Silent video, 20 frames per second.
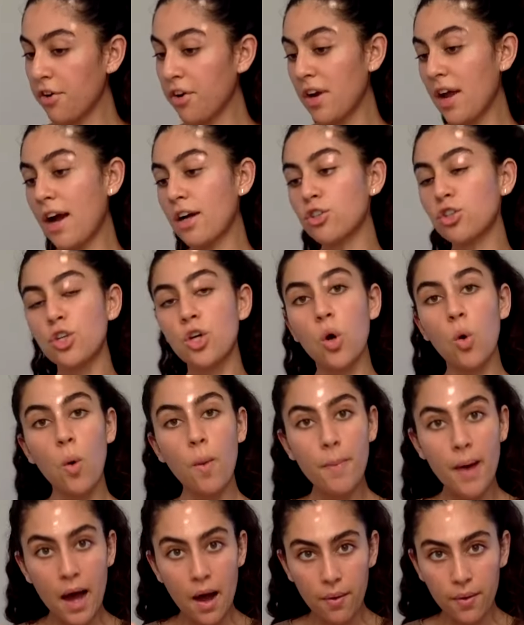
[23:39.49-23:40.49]
you're going to actually go
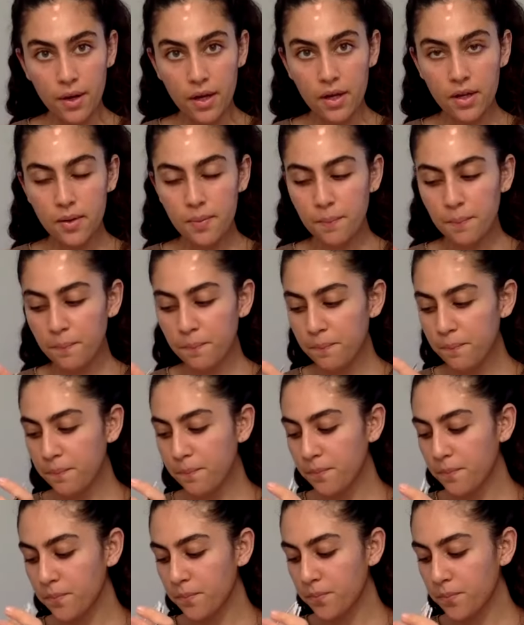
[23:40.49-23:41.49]
about it,
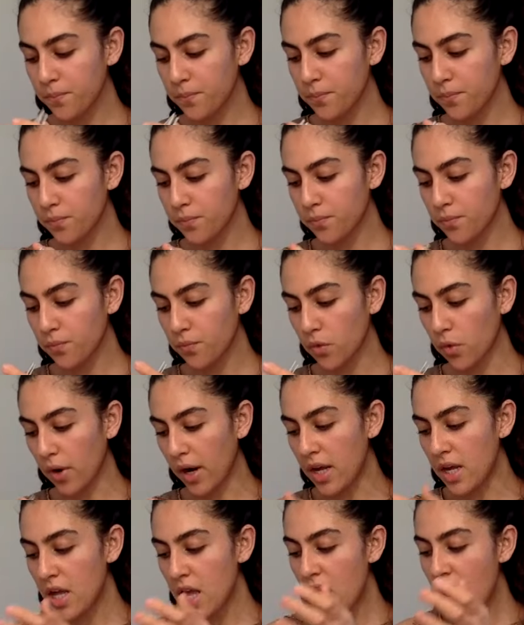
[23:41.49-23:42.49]

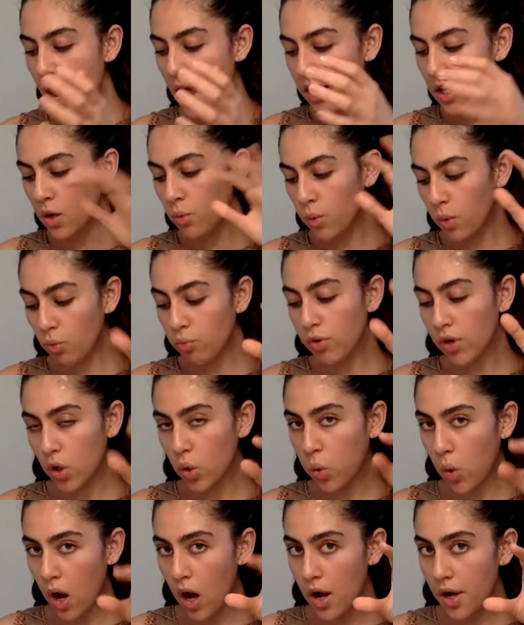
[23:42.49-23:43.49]
right? And it will
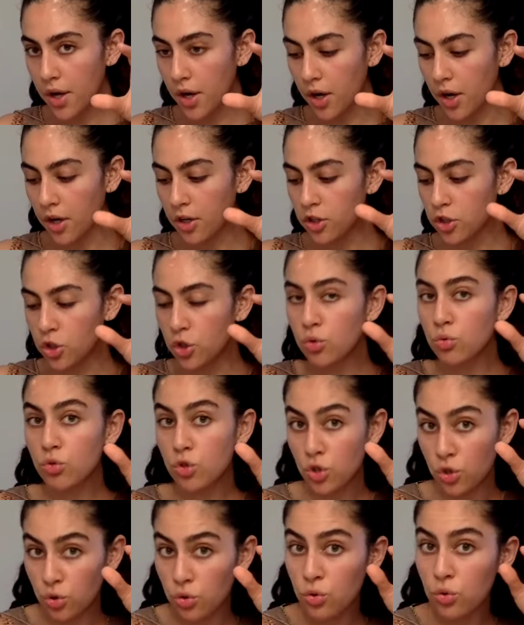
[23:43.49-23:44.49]
require you
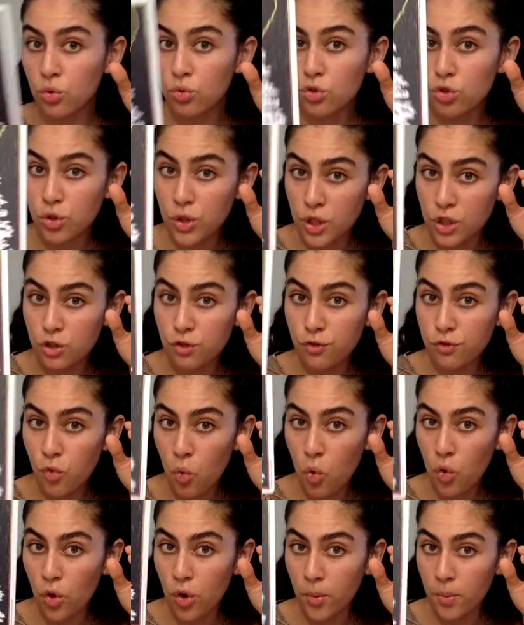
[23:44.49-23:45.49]
to
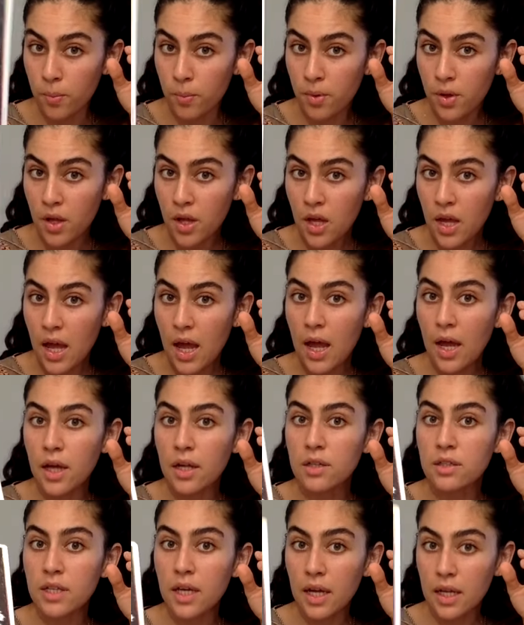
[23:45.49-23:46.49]
transform
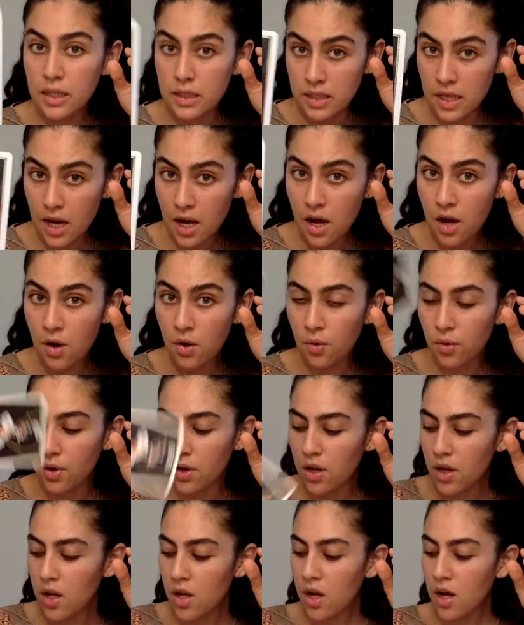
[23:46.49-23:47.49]
and take down
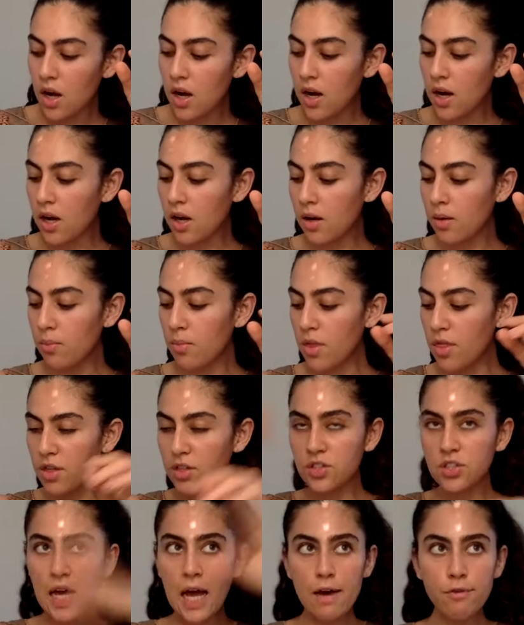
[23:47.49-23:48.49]
the
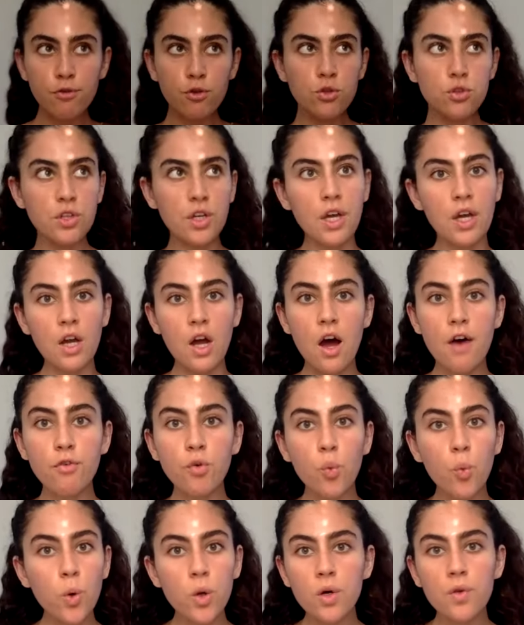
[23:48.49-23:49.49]
scaffolding of a
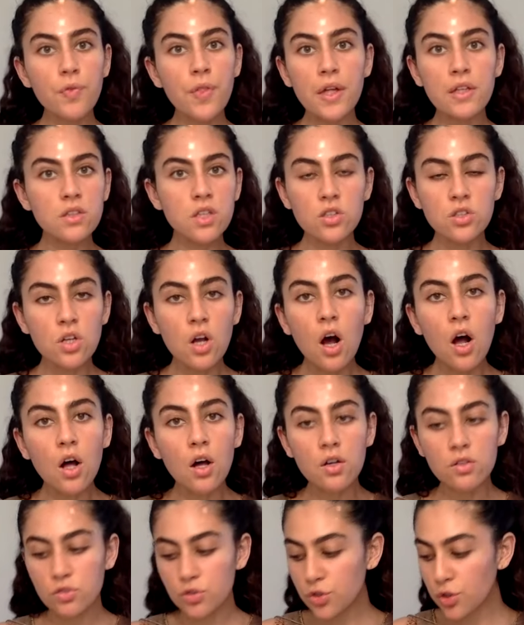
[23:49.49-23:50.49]
world that does
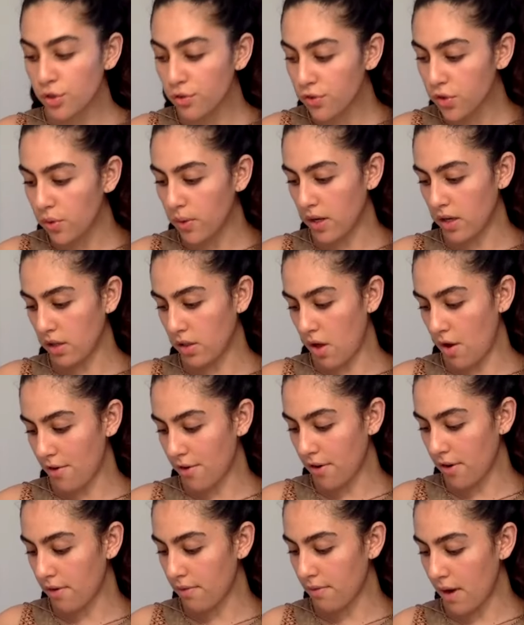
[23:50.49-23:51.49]
not serve you any
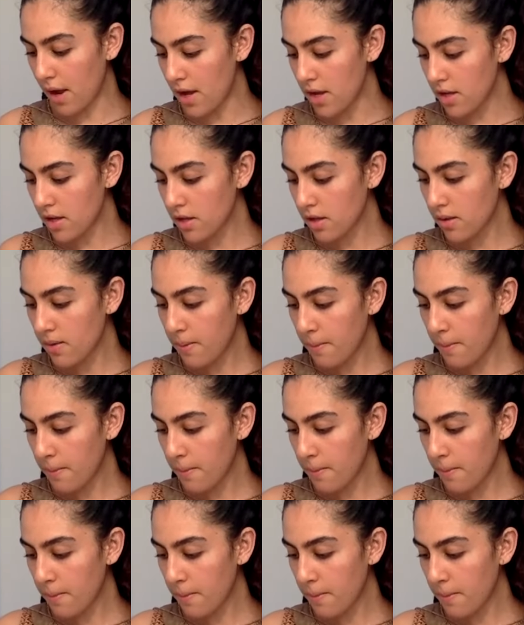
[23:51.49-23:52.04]
longer, right?